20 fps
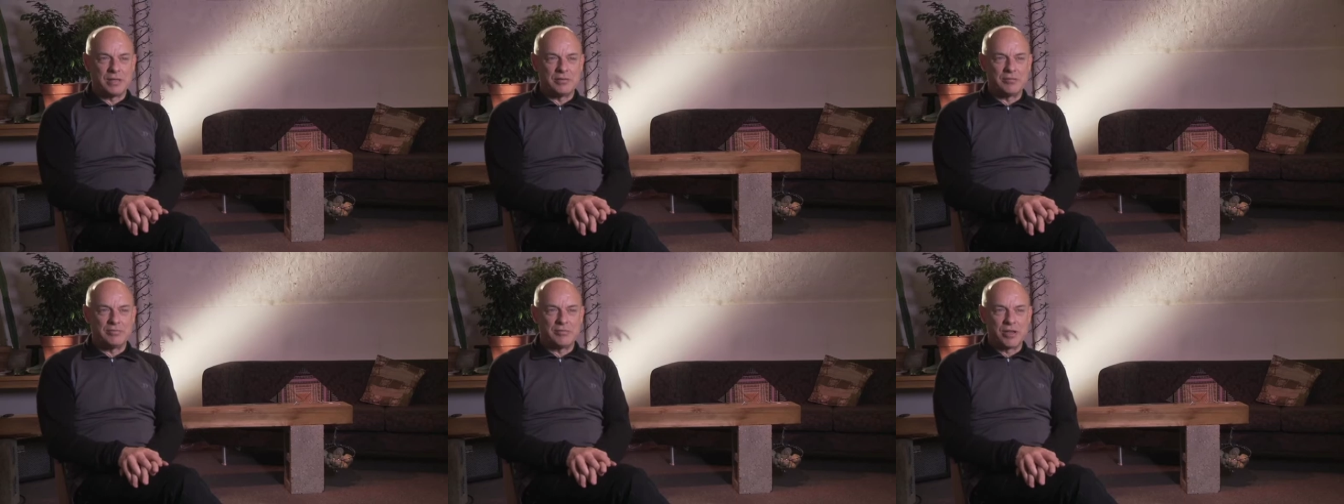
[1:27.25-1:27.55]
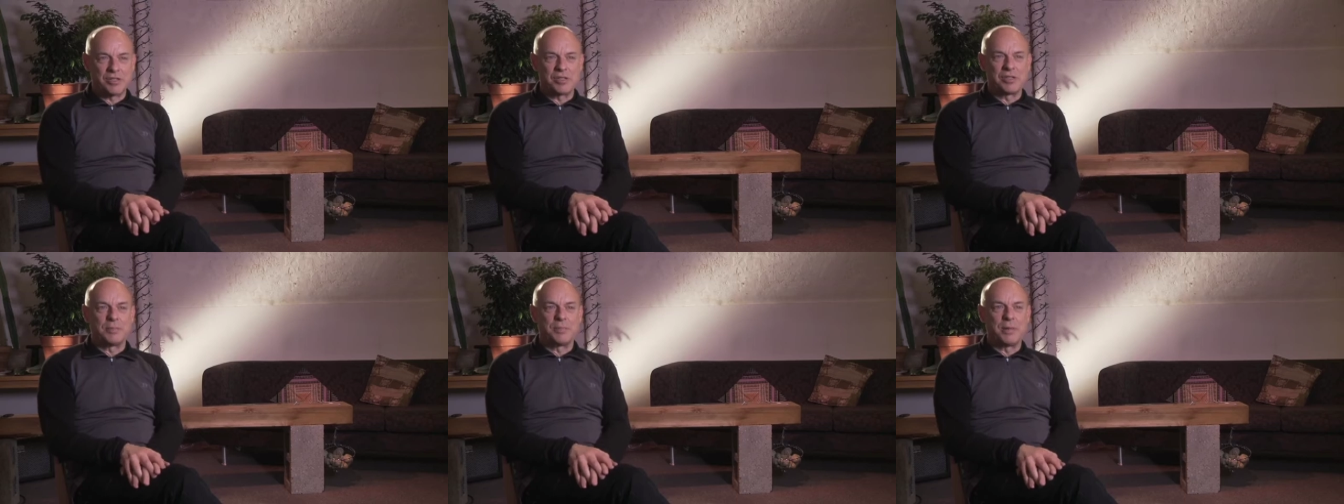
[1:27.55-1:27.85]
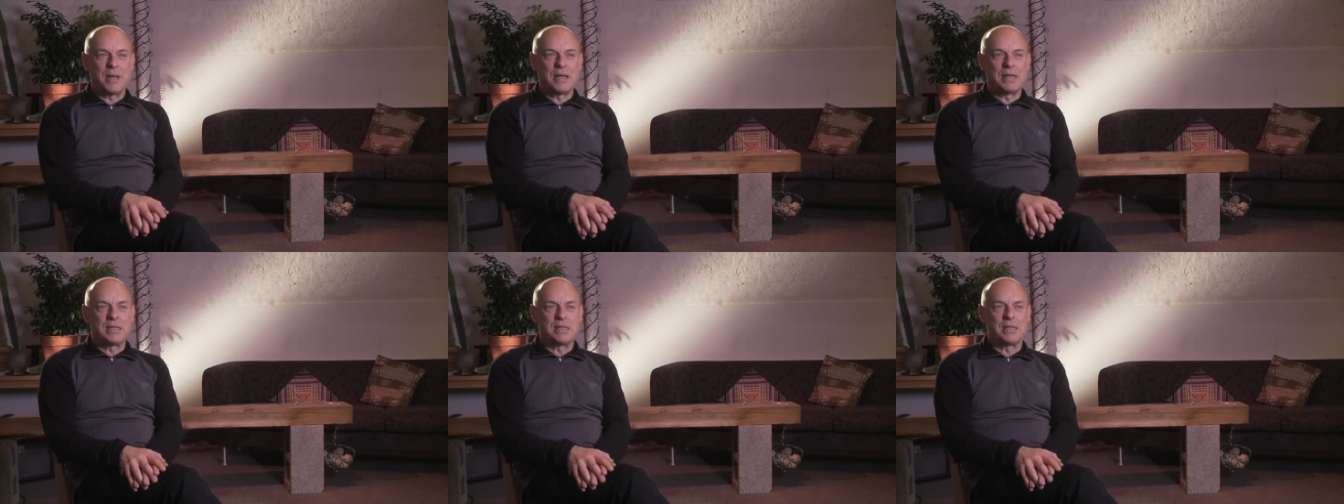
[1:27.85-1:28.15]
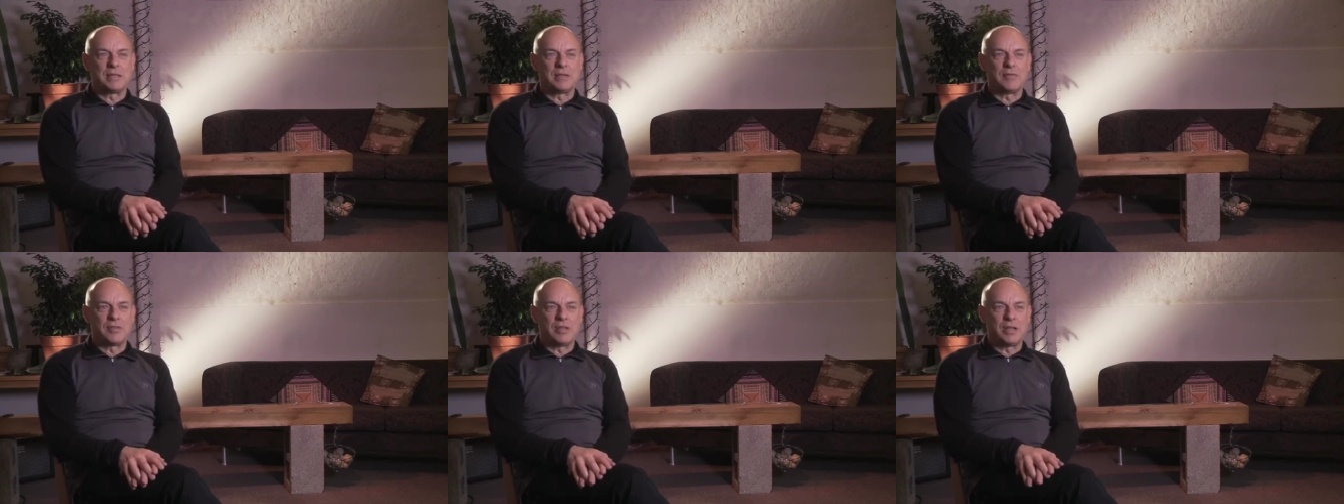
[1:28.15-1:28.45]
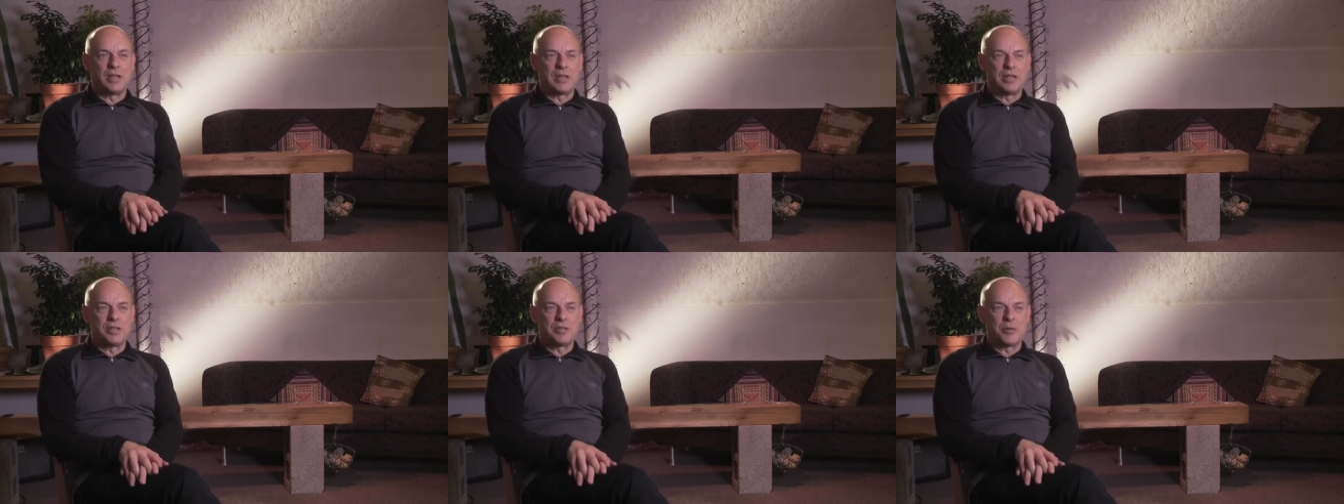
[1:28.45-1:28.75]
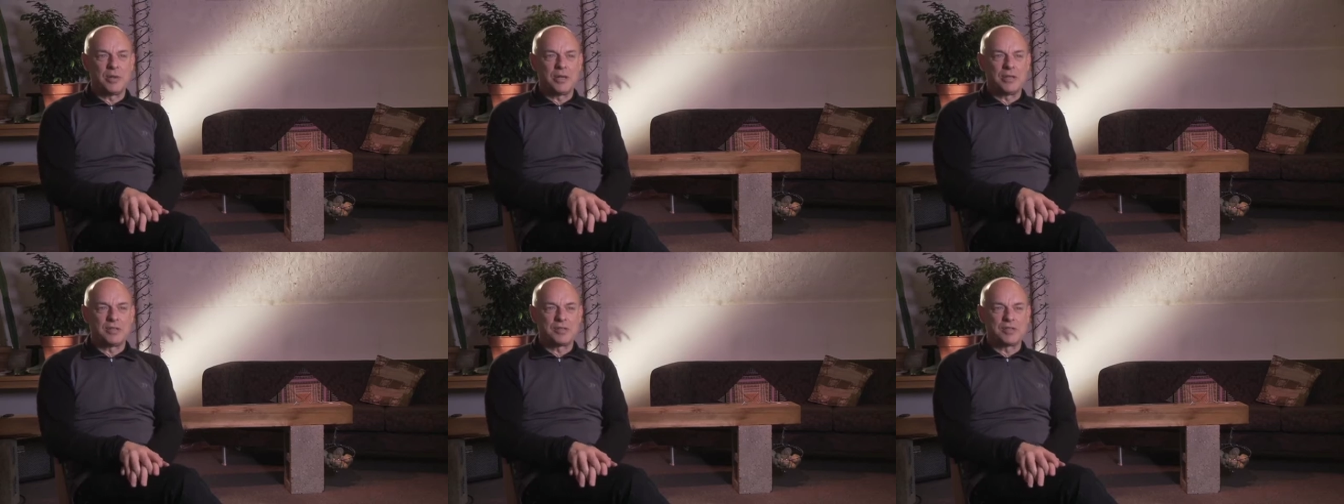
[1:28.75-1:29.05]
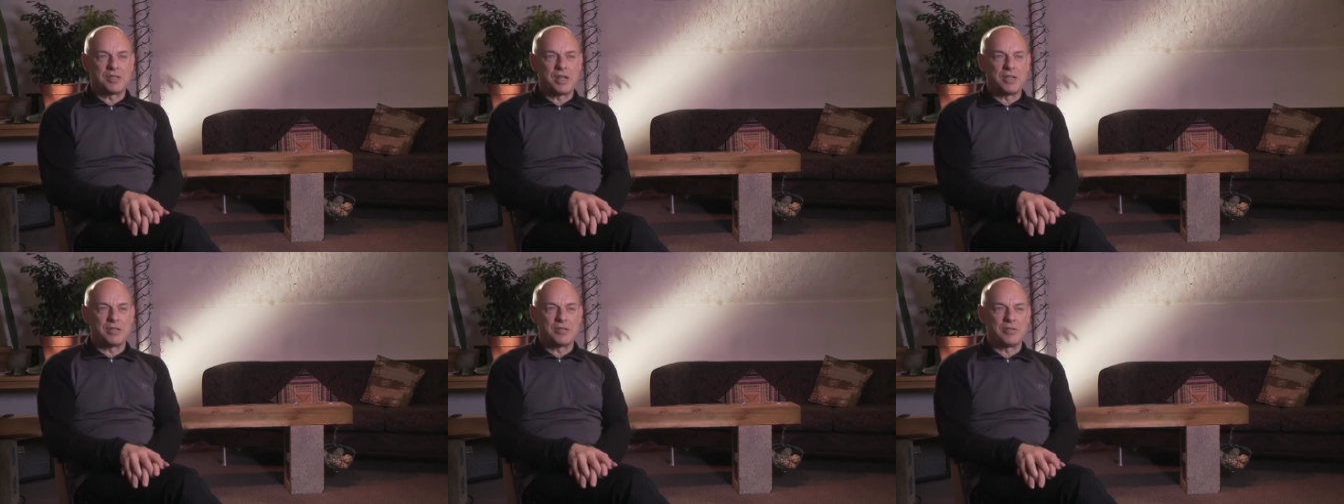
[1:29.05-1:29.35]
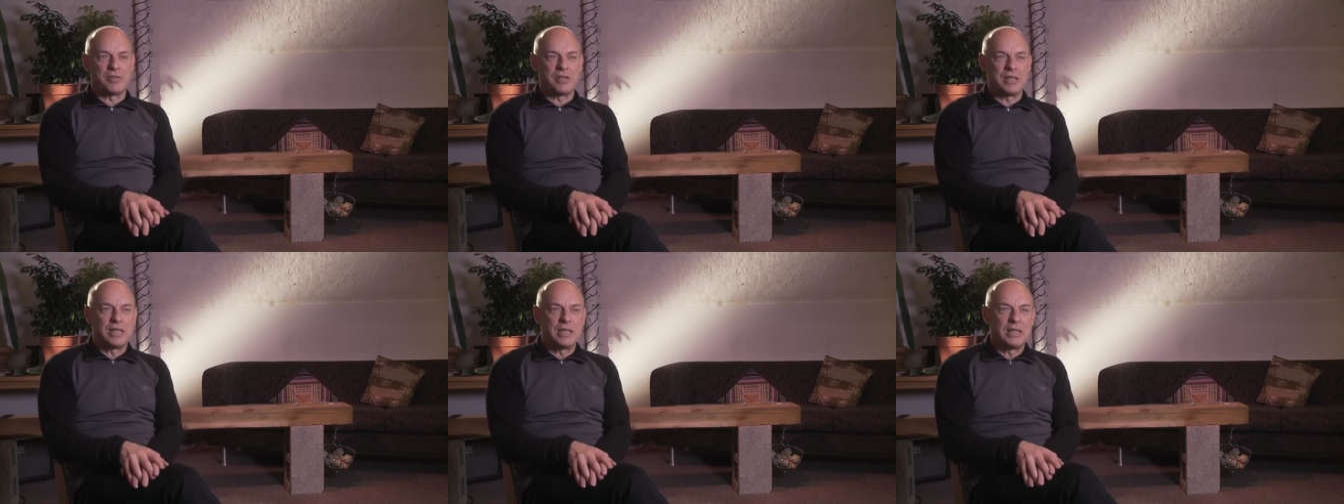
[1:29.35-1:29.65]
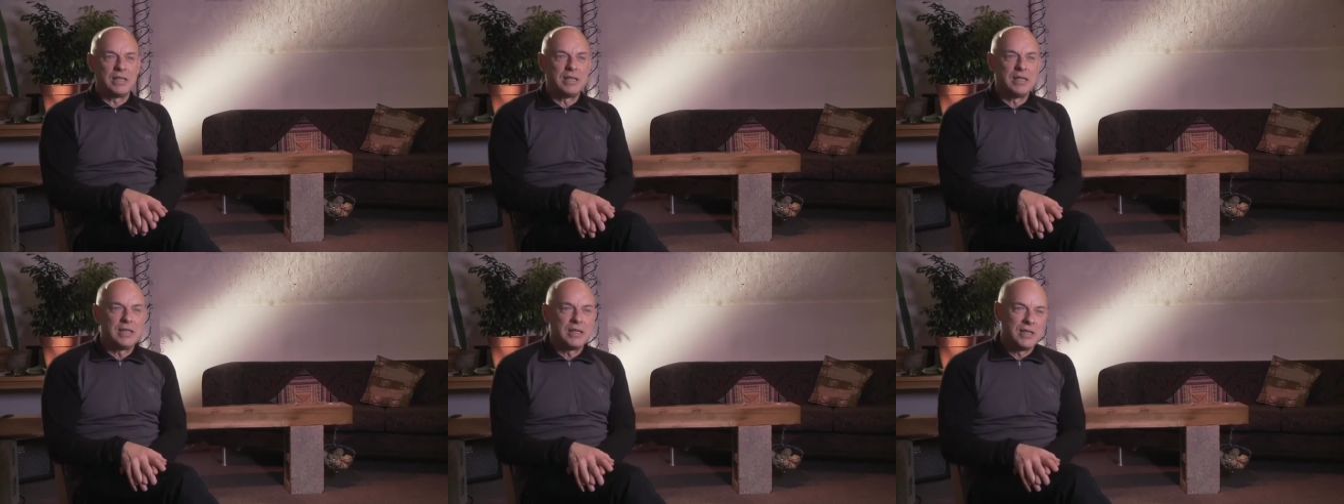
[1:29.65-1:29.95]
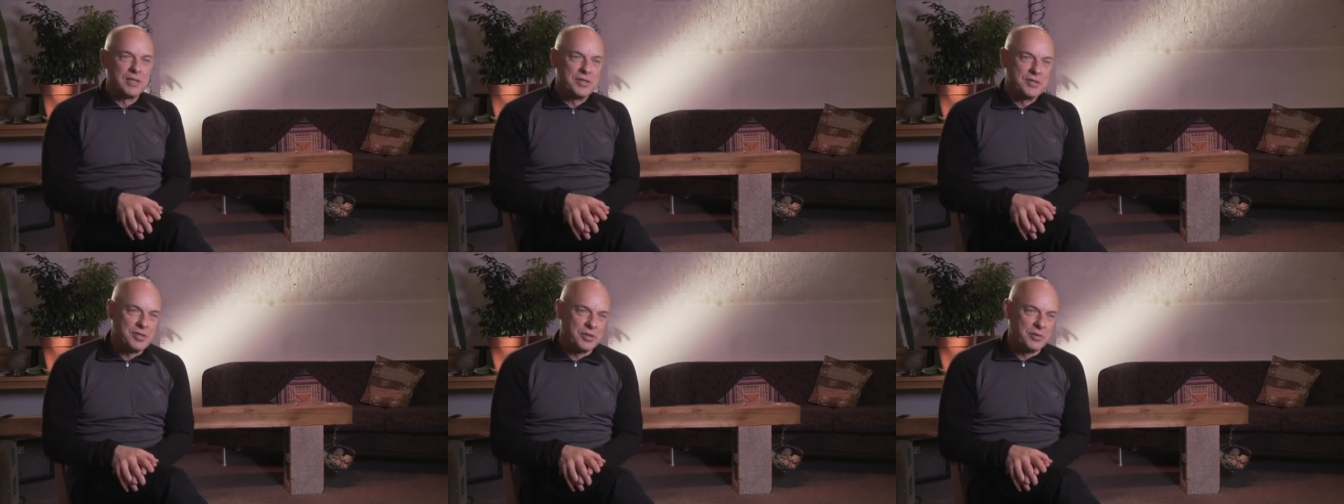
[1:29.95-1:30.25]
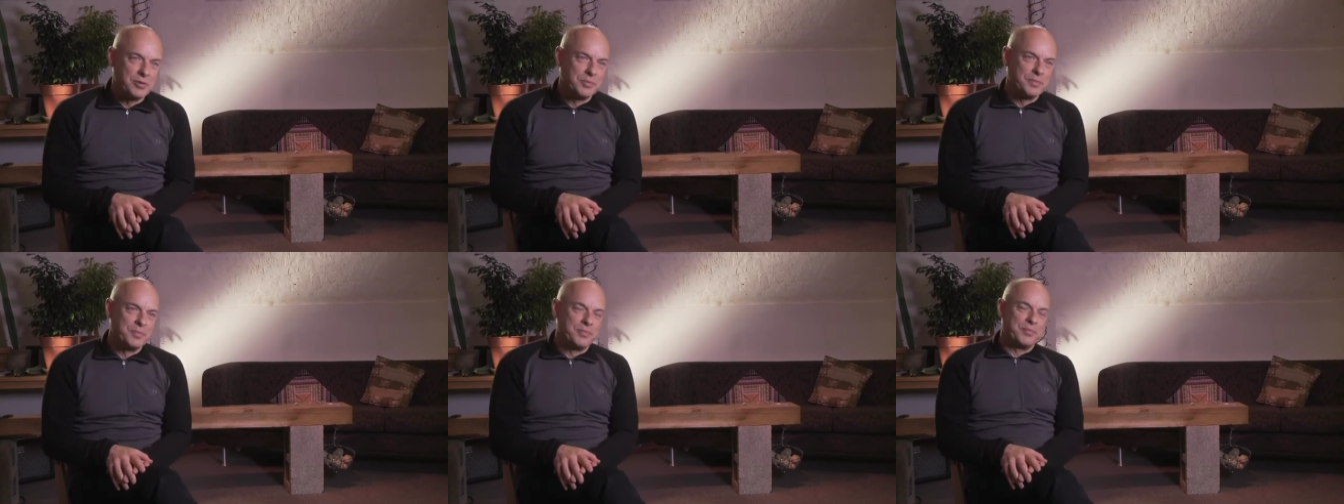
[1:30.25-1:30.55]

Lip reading: Russian painting of the early 20th century. So,